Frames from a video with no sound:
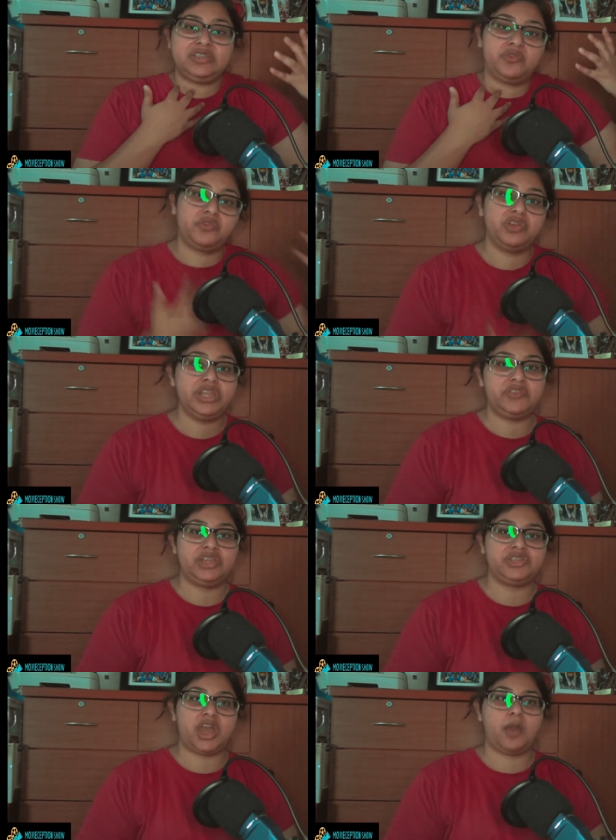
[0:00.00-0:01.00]
really great
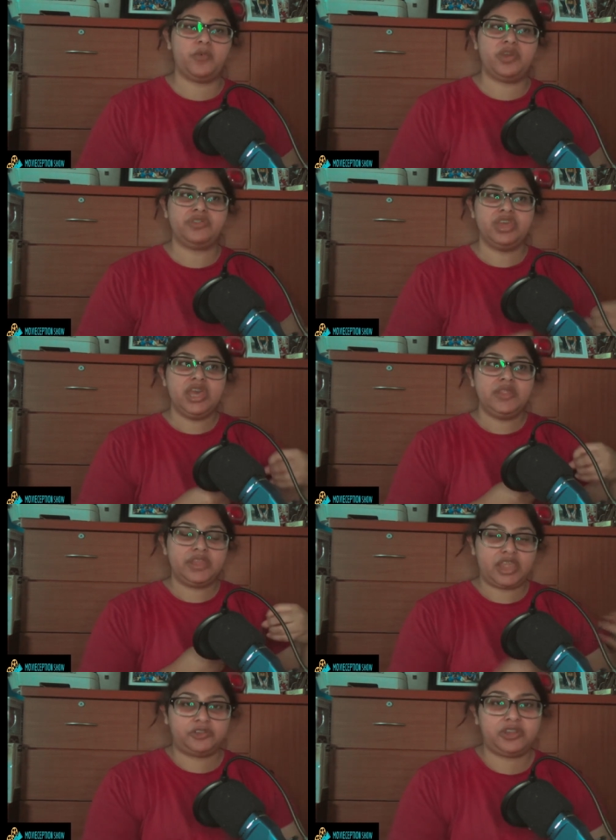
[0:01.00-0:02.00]
job with the
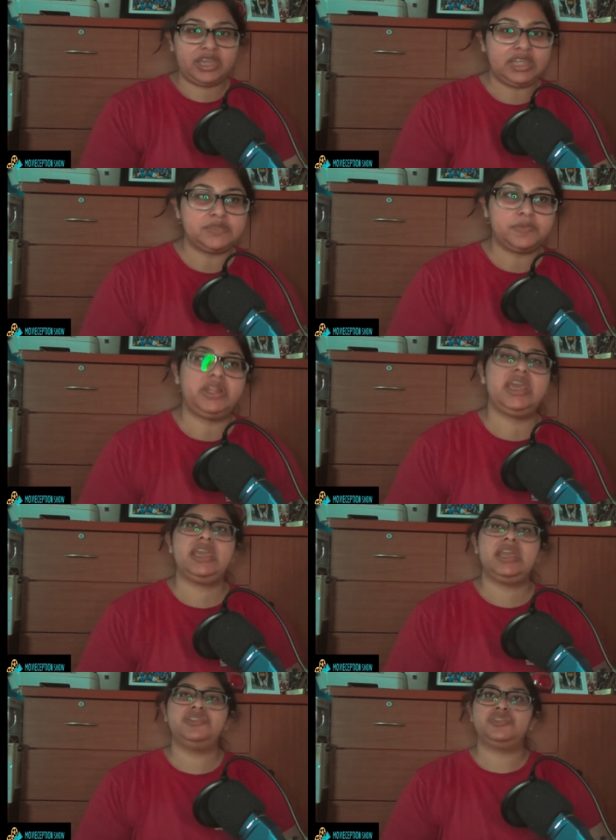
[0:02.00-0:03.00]
character that he's playing,
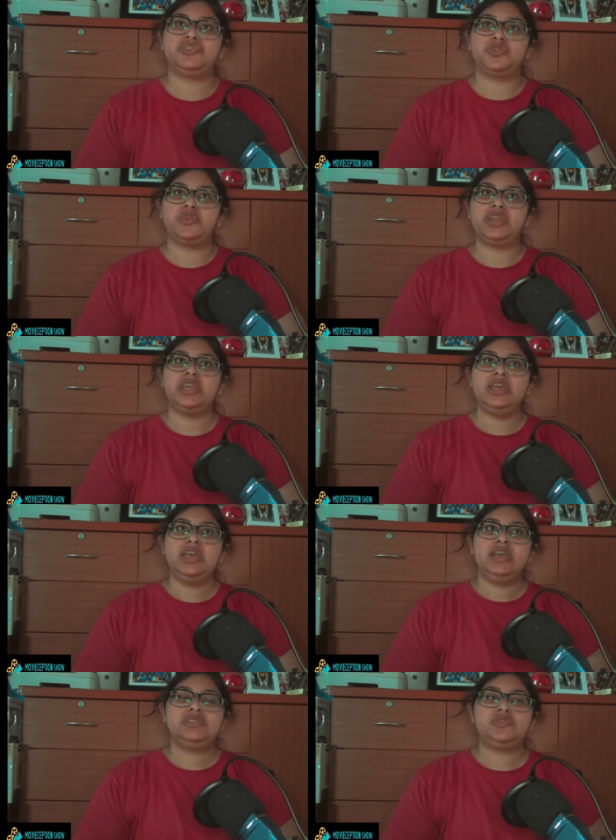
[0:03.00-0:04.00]
and just showing
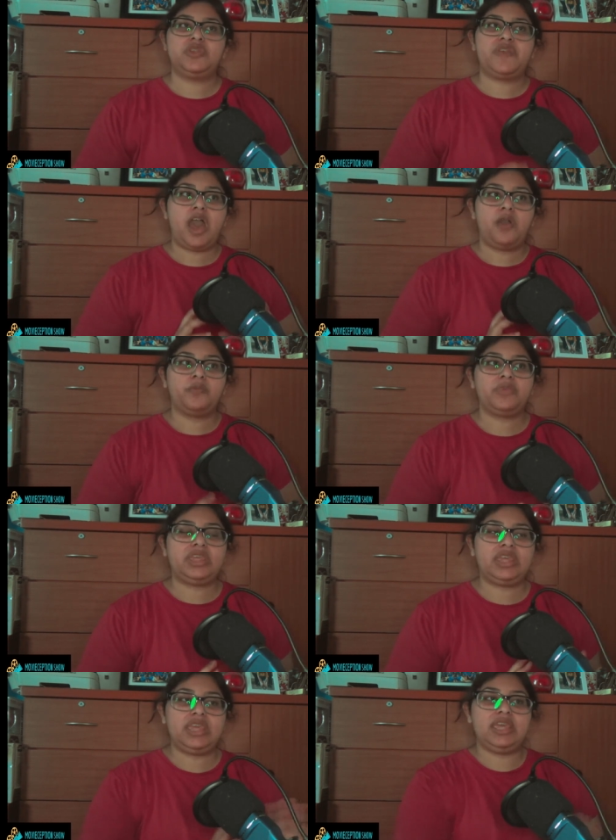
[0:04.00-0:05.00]
sort of how
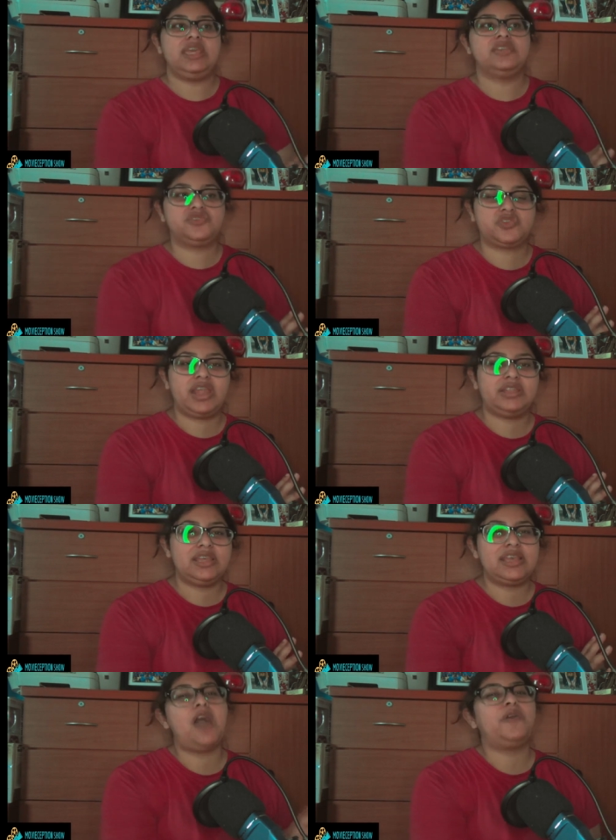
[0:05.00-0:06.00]
he is trying,
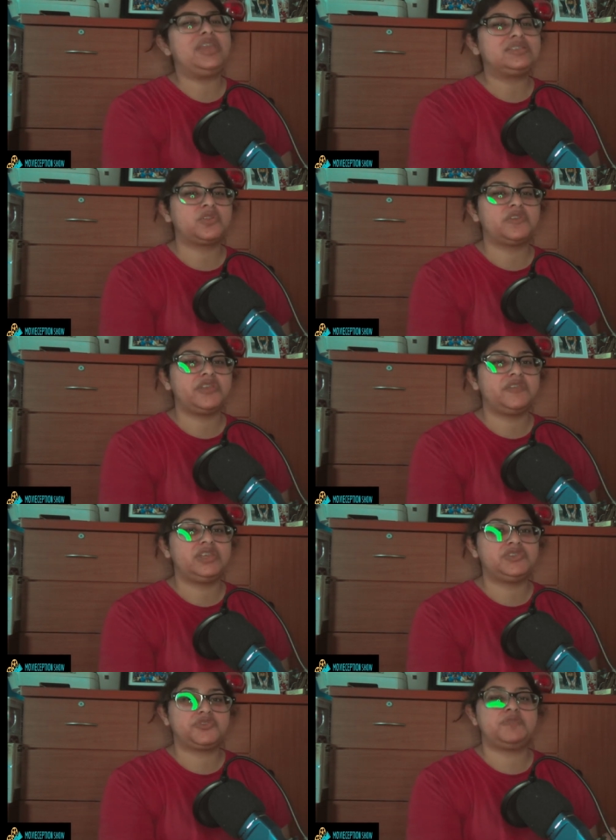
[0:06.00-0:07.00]
how he's sort of living
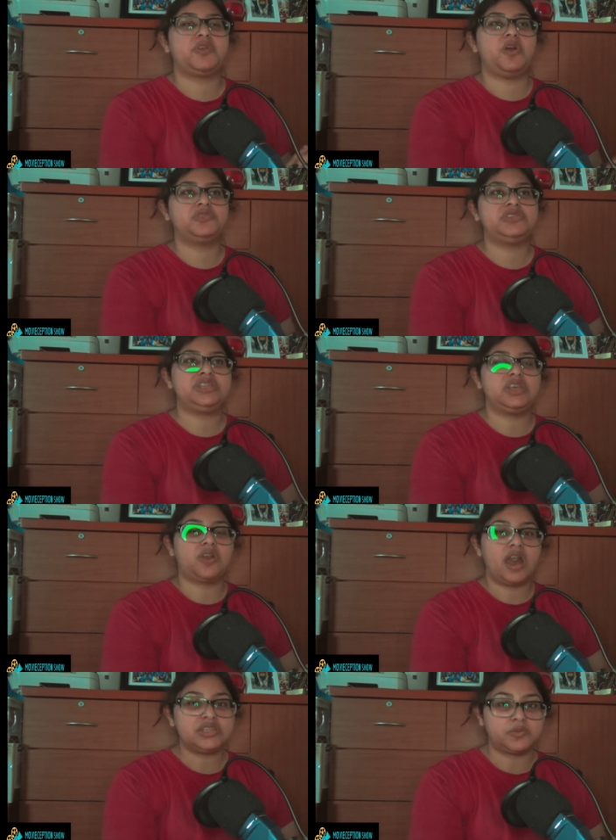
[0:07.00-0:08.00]
his dream, but also seeing the
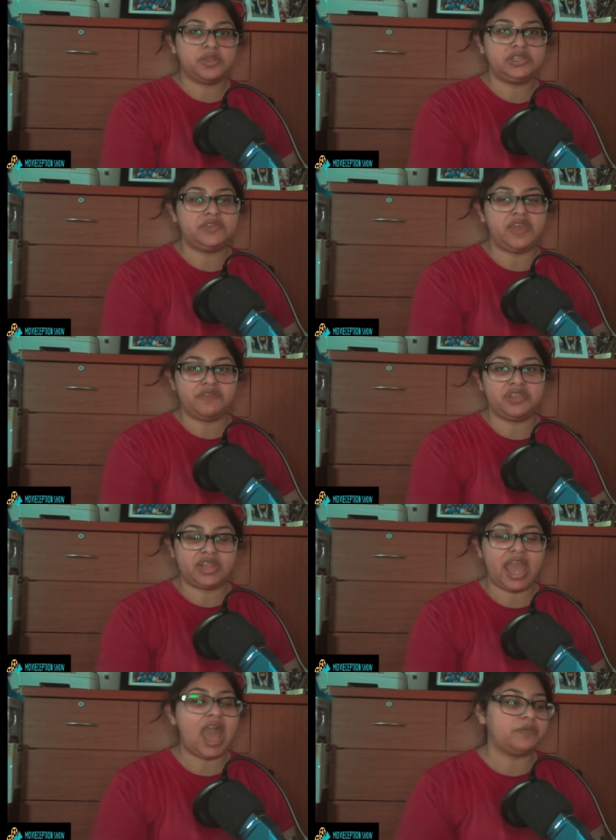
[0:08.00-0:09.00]
consequences of everything
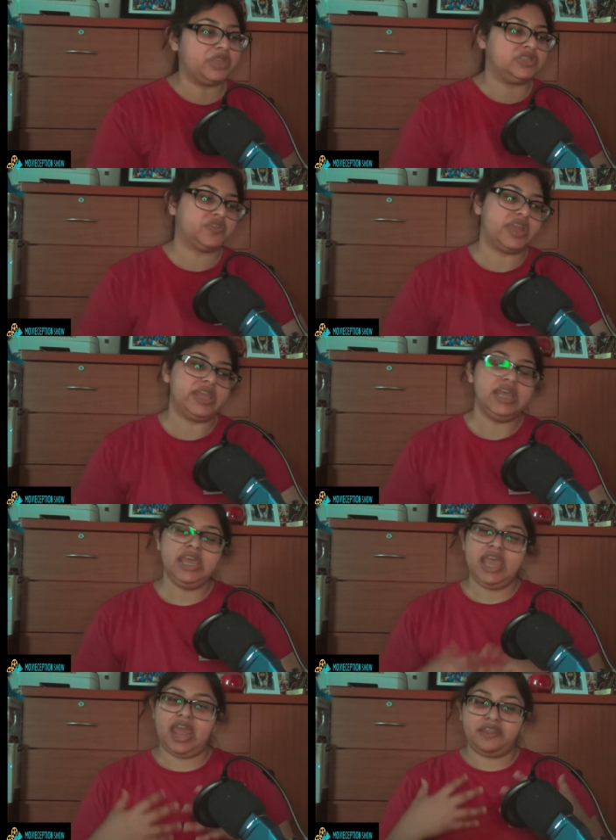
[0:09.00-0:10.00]
that happens, right?
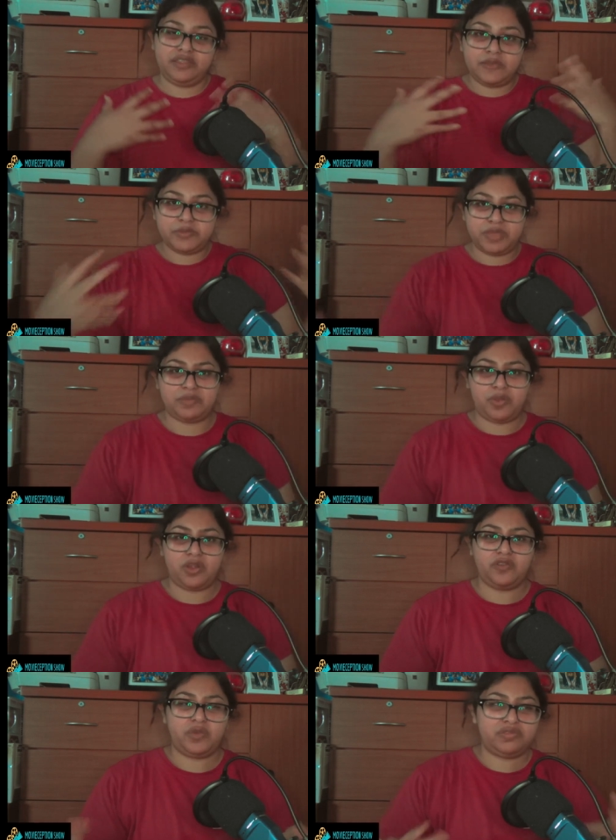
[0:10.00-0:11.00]
And I think that's a big part
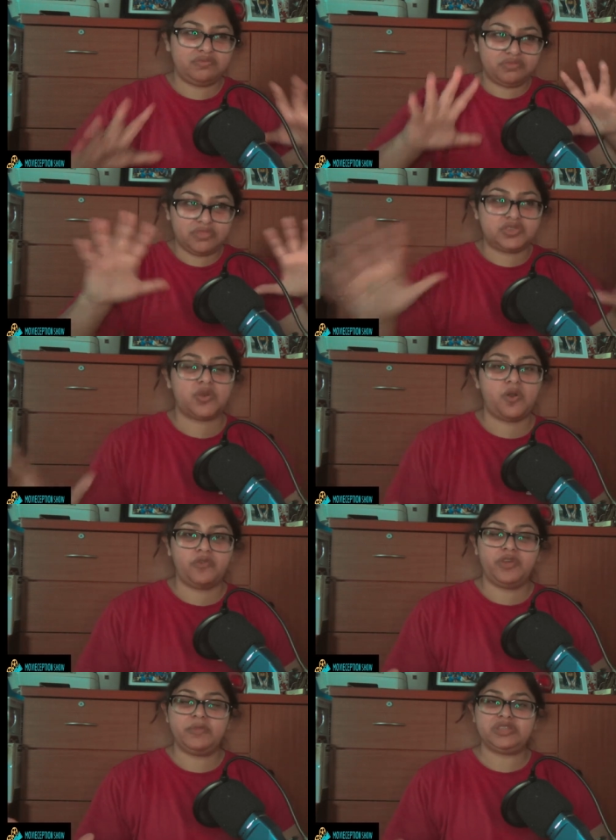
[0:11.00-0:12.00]
of what this whole
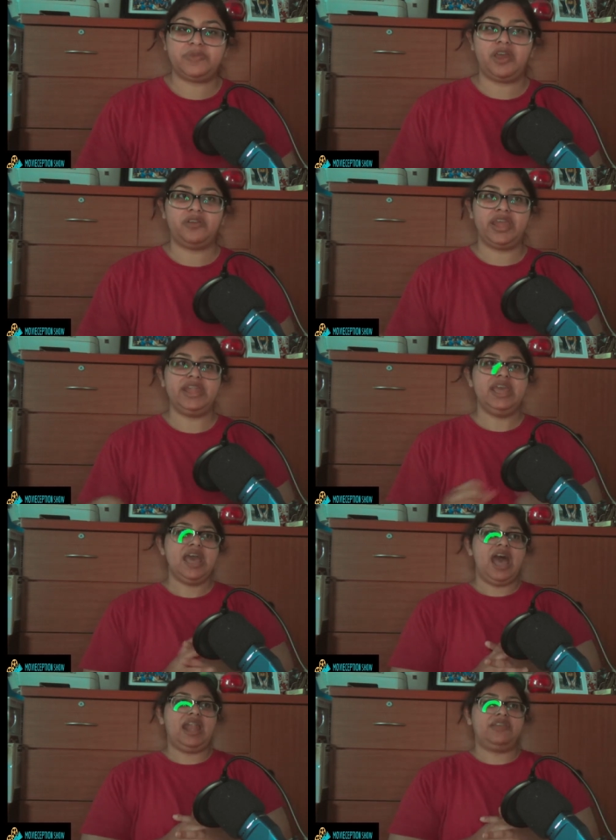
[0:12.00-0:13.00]
film is about, right?
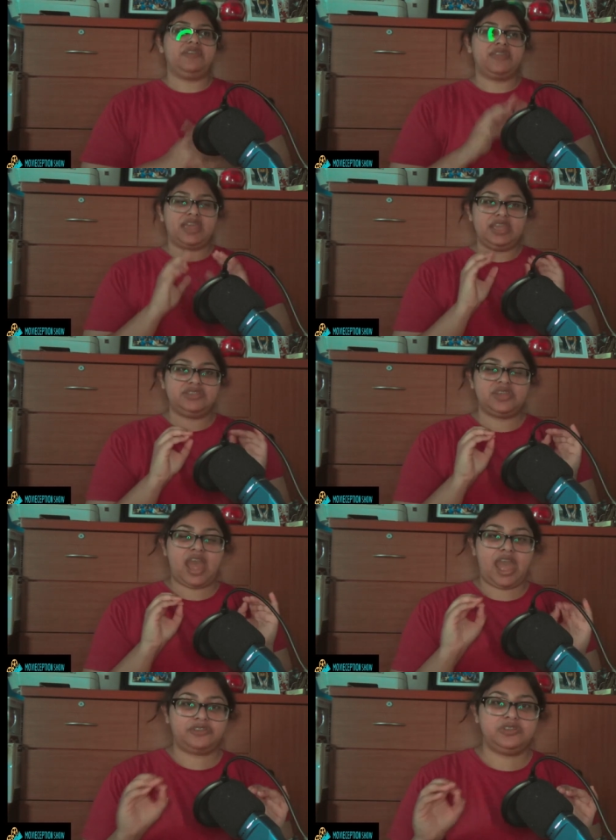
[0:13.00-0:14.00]
And I think that each
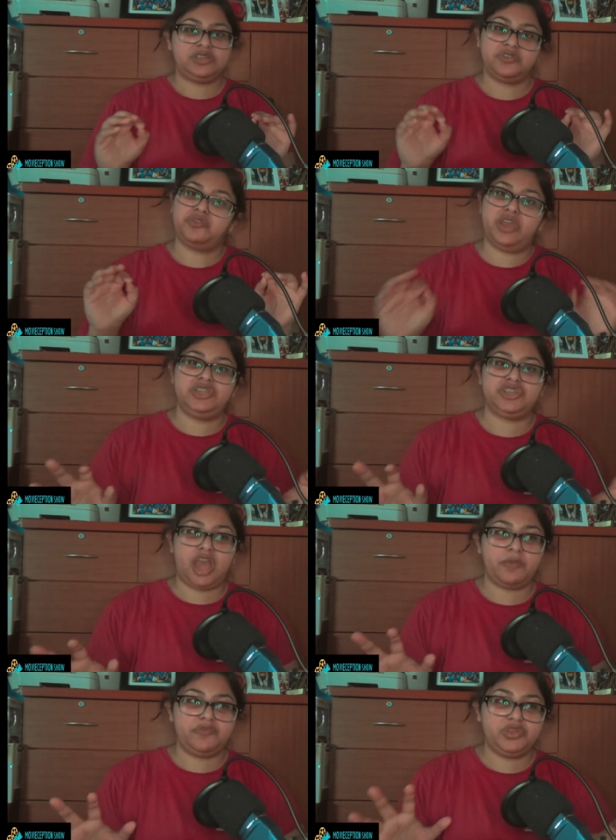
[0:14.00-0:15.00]
actor does a great
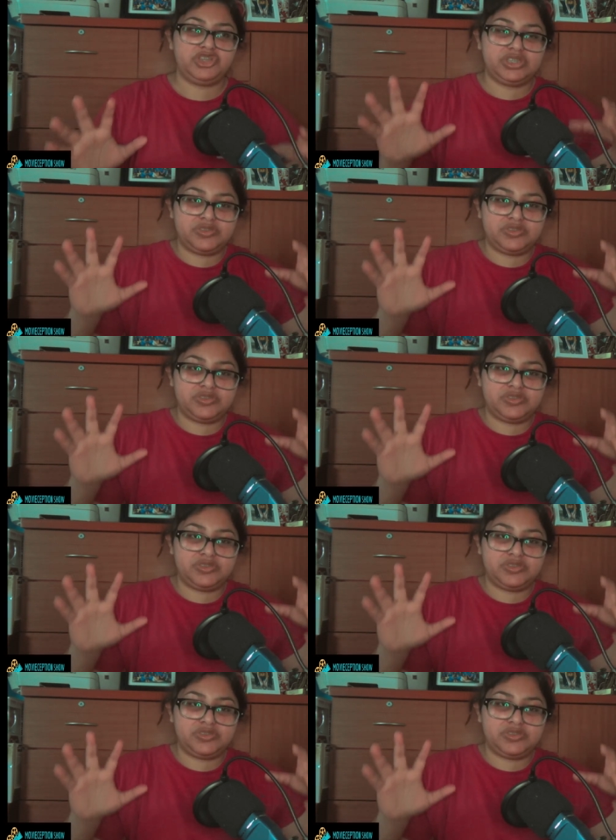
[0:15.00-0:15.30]
job of it, just